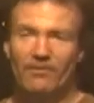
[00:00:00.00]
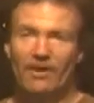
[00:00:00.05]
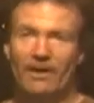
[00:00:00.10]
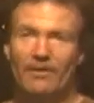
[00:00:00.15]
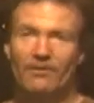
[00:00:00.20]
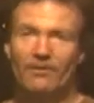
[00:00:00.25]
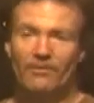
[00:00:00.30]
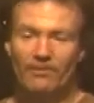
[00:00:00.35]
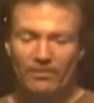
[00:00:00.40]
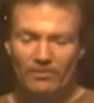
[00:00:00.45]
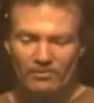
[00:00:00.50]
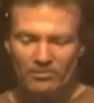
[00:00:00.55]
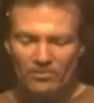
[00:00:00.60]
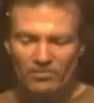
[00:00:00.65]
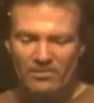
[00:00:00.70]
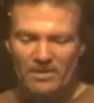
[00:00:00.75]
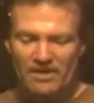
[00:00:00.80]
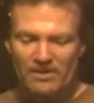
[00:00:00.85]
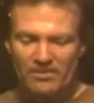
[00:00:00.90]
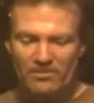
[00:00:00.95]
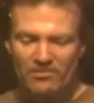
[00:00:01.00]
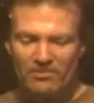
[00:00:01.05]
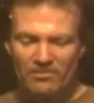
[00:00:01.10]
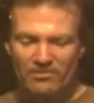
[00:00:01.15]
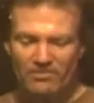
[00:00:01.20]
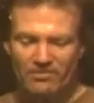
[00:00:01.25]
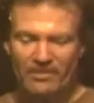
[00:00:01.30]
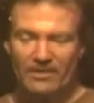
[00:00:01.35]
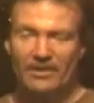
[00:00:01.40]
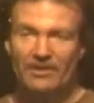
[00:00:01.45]
I know the Looney
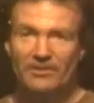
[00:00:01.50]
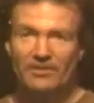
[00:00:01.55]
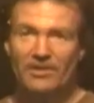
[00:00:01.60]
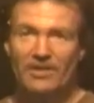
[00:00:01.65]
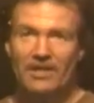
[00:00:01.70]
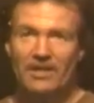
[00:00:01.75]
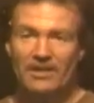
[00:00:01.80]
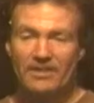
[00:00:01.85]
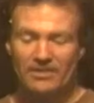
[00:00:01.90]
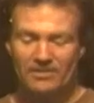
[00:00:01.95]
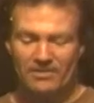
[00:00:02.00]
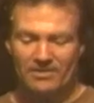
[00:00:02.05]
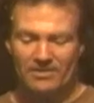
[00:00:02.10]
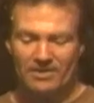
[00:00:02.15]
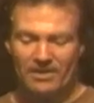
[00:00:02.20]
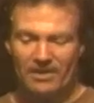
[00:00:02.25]
Tunes got changed.